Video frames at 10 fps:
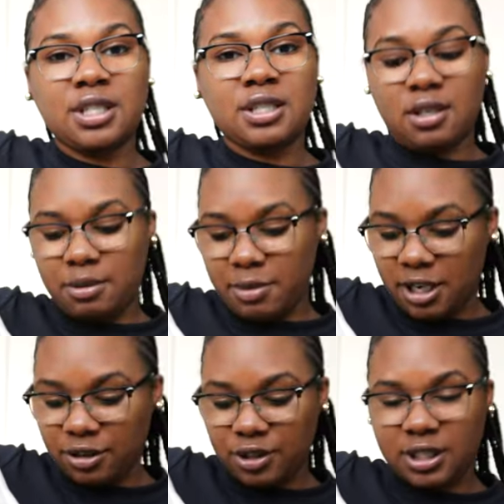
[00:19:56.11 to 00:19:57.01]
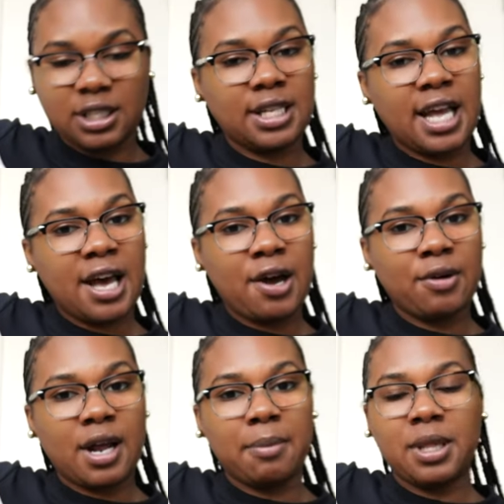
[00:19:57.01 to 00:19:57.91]
this up and dress this down.
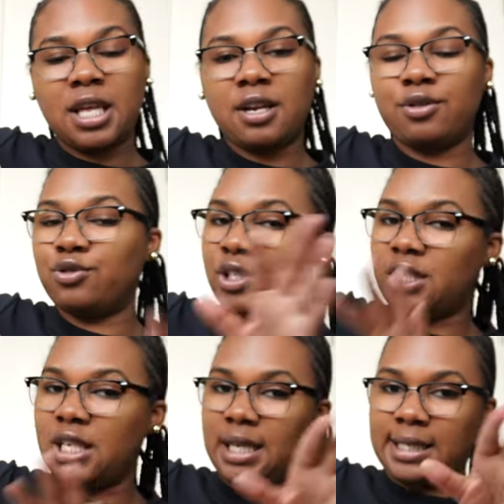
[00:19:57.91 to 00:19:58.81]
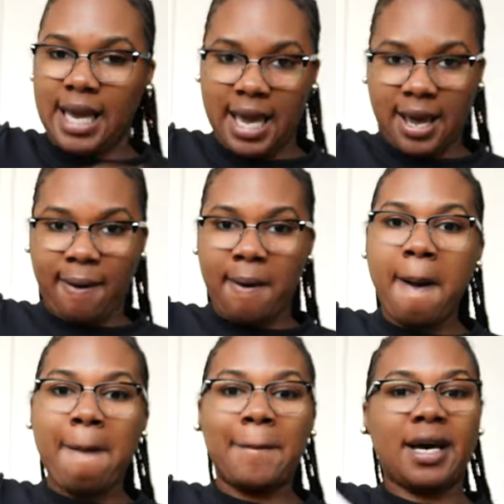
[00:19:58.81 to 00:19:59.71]
I'm planning on dressing it down,
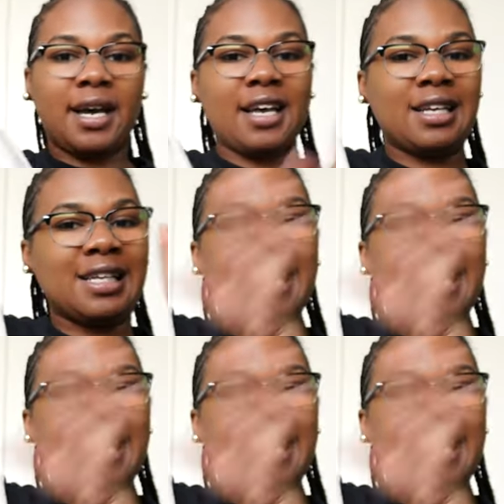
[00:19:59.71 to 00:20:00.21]
but